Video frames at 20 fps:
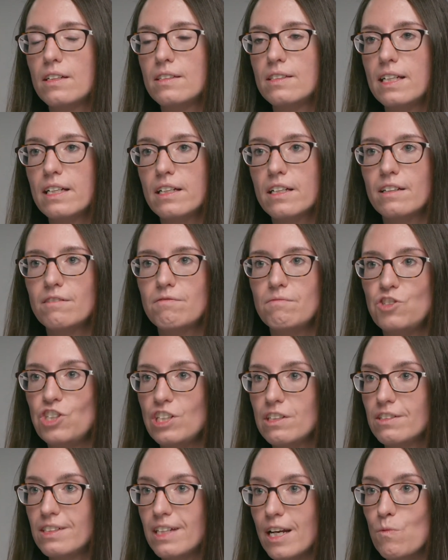taking
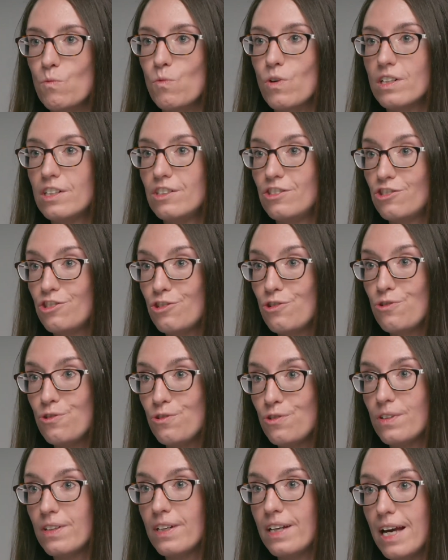genotype 1 and
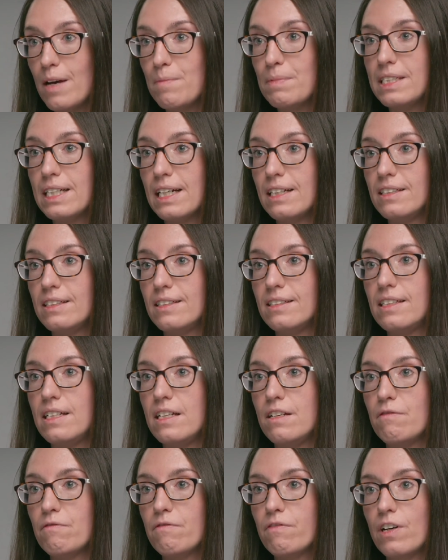2 hepatitis
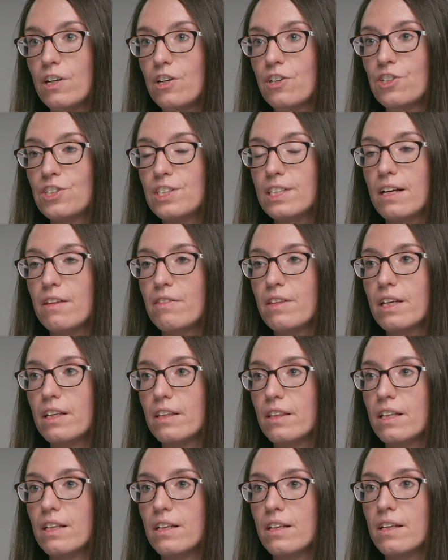E first, I
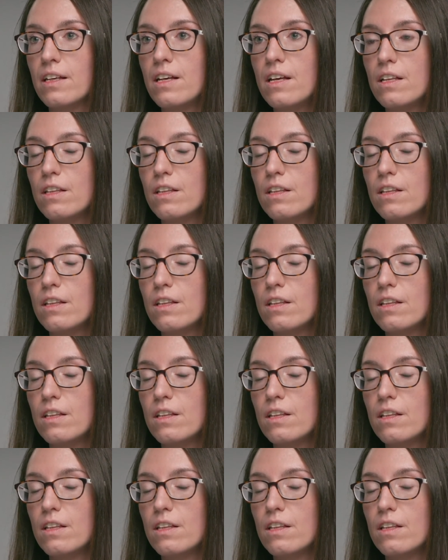think the